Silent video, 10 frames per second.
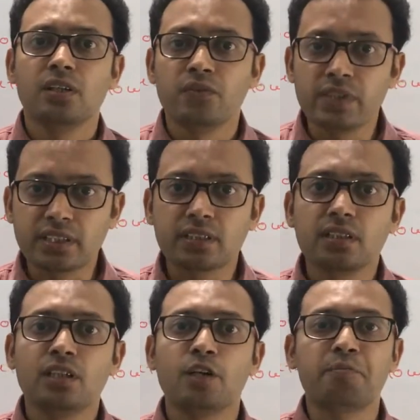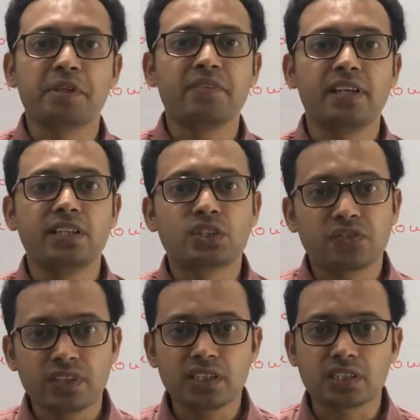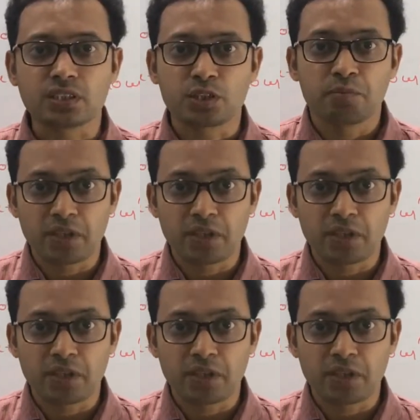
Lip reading: with a prevalence of a disease.